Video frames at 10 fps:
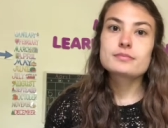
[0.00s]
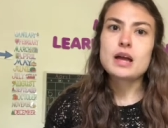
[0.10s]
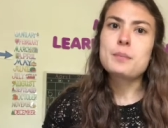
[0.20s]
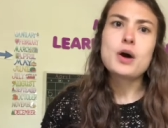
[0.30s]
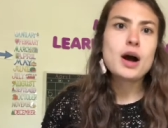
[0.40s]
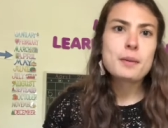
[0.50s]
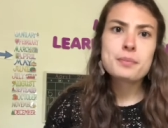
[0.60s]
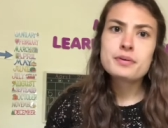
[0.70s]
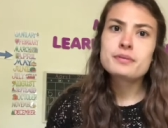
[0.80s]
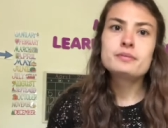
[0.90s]
a
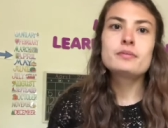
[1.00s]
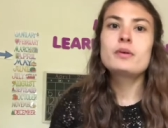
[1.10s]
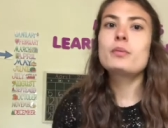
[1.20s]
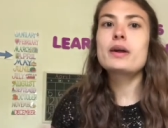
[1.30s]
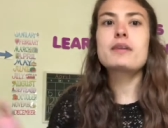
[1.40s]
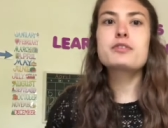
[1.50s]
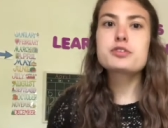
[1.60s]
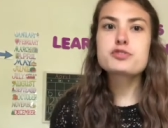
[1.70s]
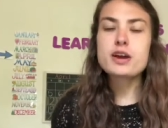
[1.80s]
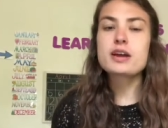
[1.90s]
pop, whatever you
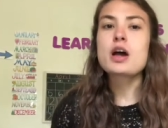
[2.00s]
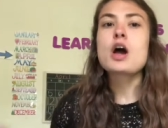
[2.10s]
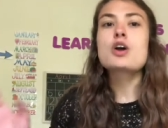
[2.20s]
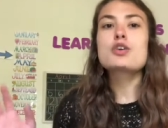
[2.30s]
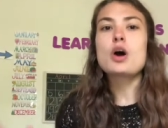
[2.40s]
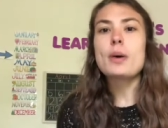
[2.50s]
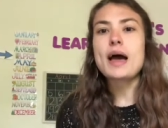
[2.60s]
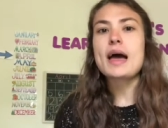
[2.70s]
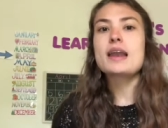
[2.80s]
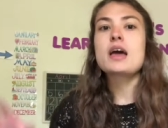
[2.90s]
drank, go
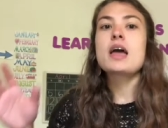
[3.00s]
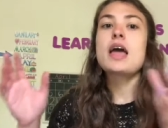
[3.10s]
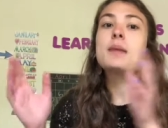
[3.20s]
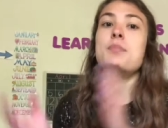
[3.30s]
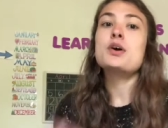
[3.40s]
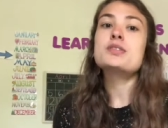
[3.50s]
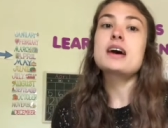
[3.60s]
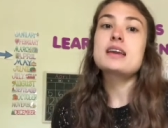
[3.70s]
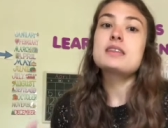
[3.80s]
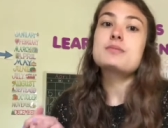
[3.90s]
ahead and put
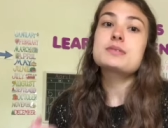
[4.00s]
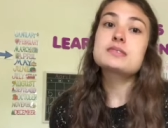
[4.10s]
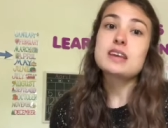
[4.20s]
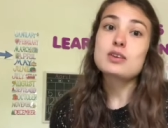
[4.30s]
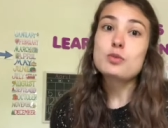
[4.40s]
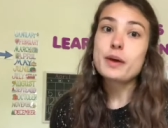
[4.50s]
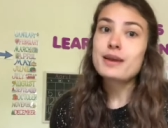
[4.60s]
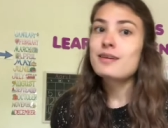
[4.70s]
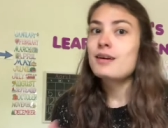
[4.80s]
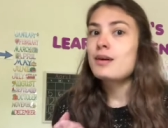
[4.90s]
that in the recycle bin.
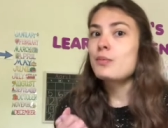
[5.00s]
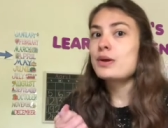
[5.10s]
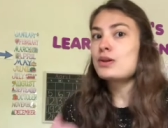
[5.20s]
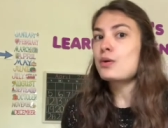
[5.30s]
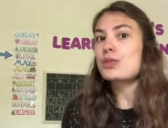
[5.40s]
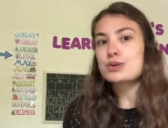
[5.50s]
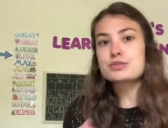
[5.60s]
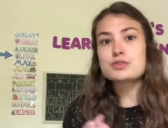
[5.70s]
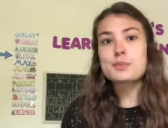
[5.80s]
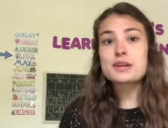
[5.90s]
We know there are
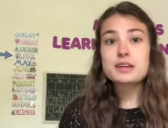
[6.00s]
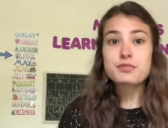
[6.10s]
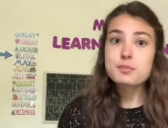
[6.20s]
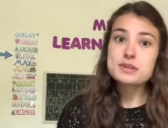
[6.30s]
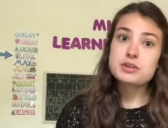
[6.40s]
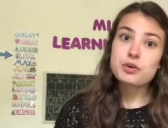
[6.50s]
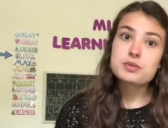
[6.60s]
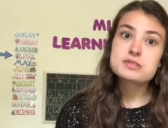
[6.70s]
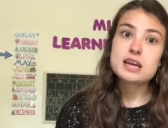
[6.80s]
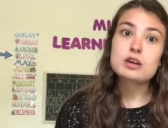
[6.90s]
so many different
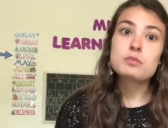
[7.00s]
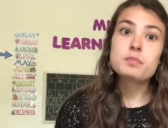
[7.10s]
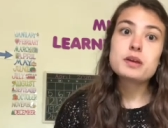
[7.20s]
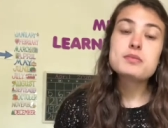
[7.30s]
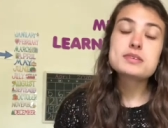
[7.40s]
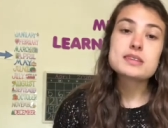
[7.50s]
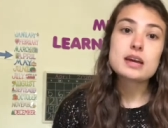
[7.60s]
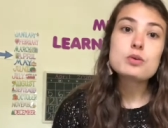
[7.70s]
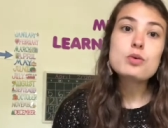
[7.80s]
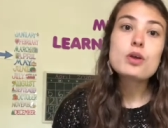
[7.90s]
materials that could be
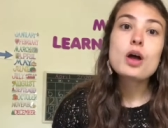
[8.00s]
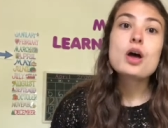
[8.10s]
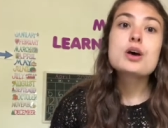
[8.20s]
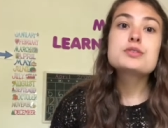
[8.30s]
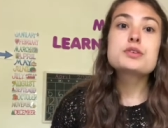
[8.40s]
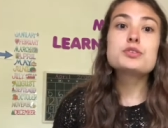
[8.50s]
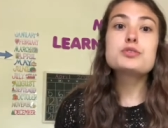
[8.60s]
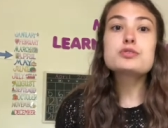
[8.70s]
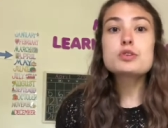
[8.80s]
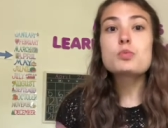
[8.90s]
recycled, so
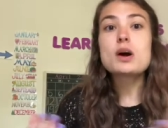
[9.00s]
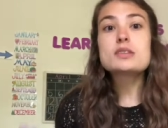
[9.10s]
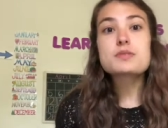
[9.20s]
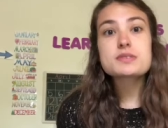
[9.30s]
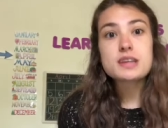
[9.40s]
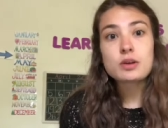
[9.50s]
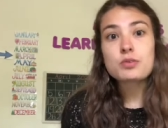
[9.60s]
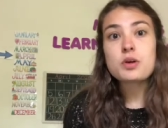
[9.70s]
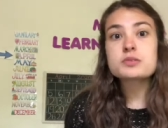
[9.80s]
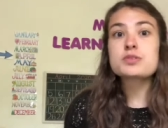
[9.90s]
you should want to recycle
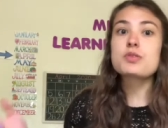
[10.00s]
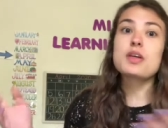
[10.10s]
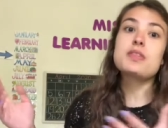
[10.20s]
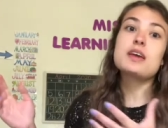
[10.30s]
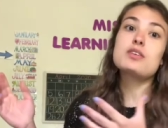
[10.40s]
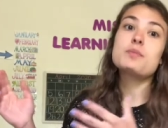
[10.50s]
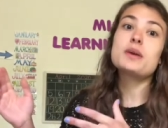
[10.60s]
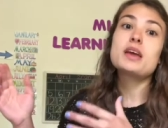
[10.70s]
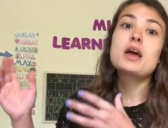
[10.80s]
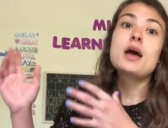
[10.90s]
those so that they could
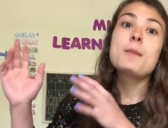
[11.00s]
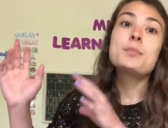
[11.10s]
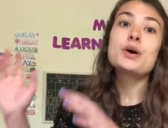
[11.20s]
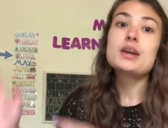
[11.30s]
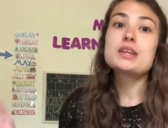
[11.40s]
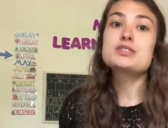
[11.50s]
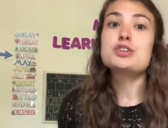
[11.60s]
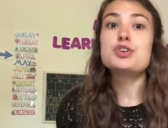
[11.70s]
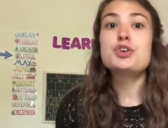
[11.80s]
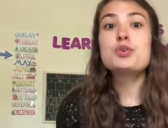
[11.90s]
be put into
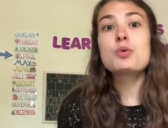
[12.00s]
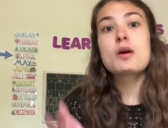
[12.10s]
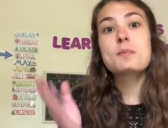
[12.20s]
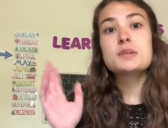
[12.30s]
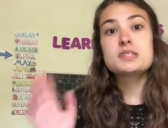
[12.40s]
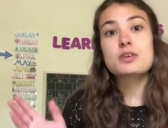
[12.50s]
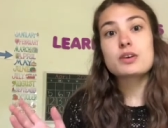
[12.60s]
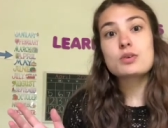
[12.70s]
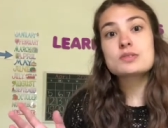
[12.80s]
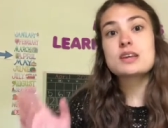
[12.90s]
new
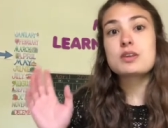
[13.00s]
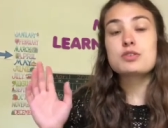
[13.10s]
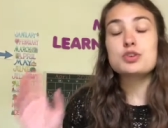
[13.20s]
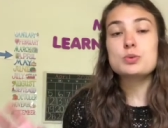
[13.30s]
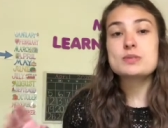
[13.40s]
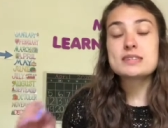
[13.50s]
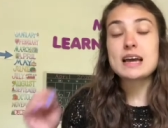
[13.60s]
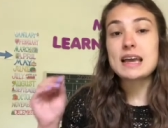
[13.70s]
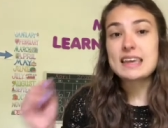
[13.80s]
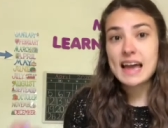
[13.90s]
materials and used
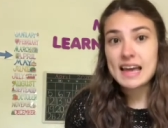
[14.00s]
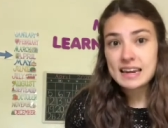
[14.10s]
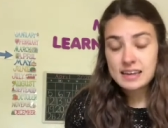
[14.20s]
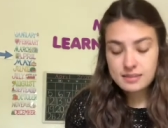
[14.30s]
again.